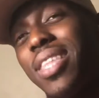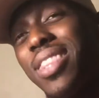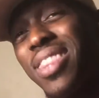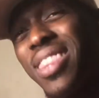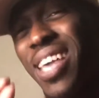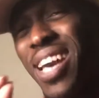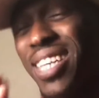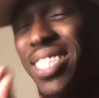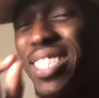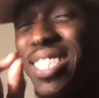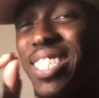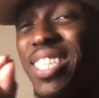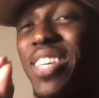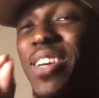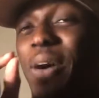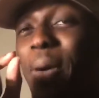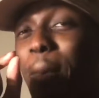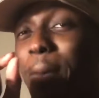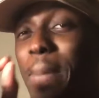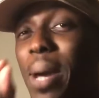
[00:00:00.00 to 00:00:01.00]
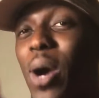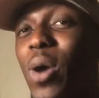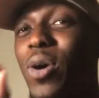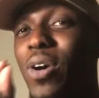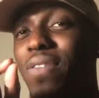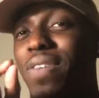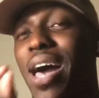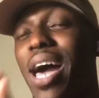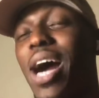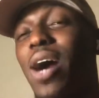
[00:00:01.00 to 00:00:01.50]
That's the amount
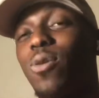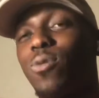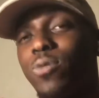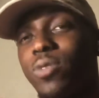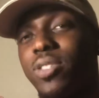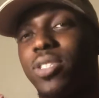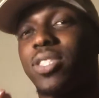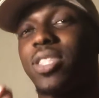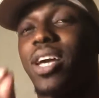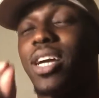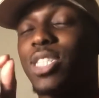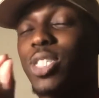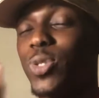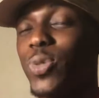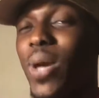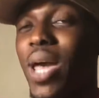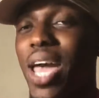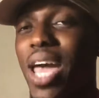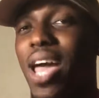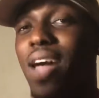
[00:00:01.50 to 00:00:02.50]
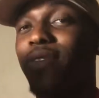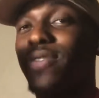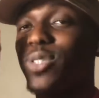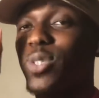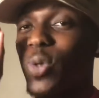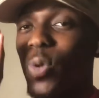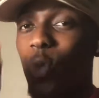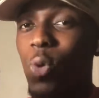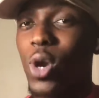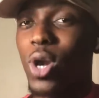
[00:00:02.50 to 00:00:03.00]
of hours that you have to
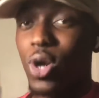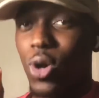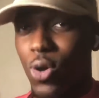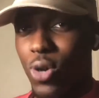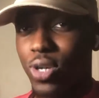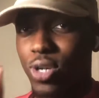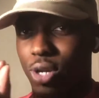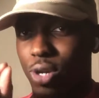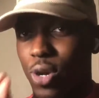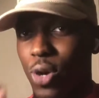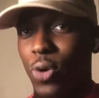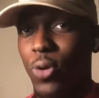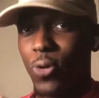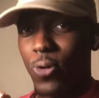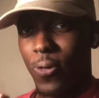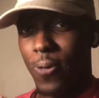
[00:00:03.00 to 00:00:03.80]
work on a goal,